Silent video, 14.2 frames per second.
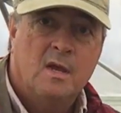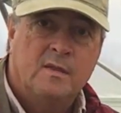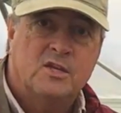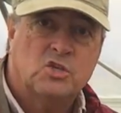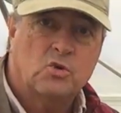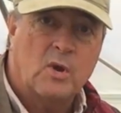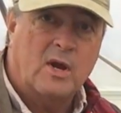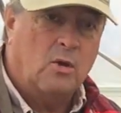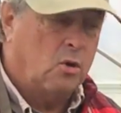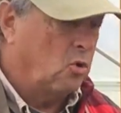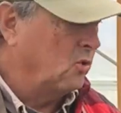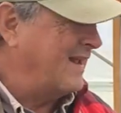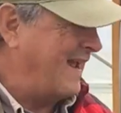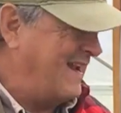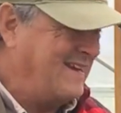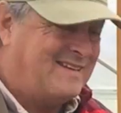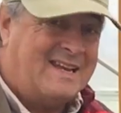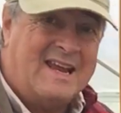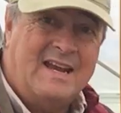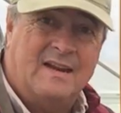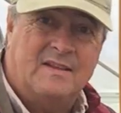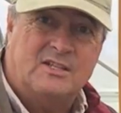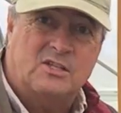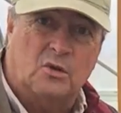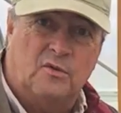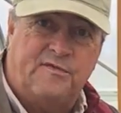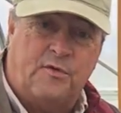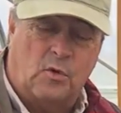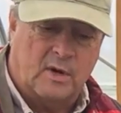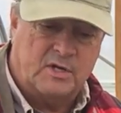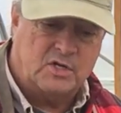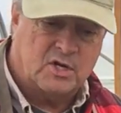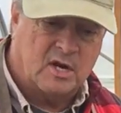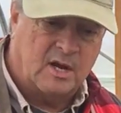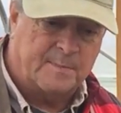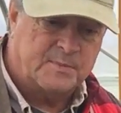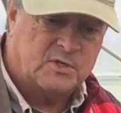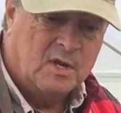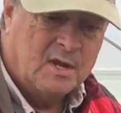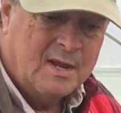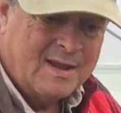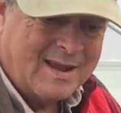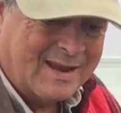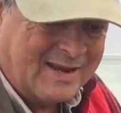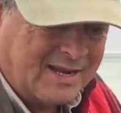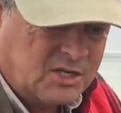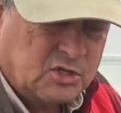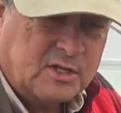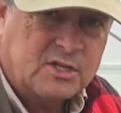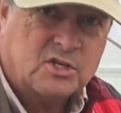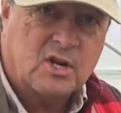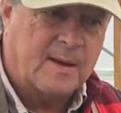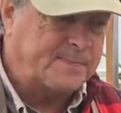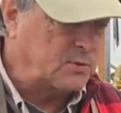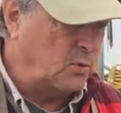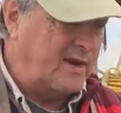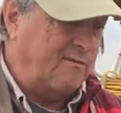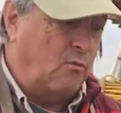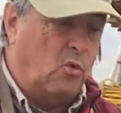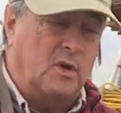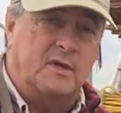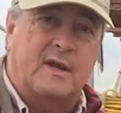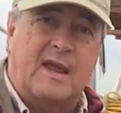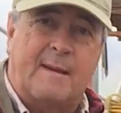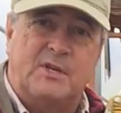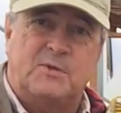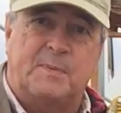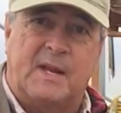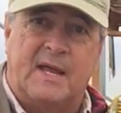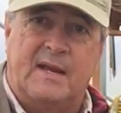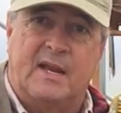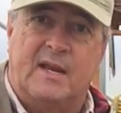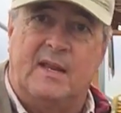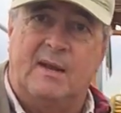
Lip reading: This tray will hold 18 of these little 4-inch cups, and each of these cups will have one cabbage plant in it.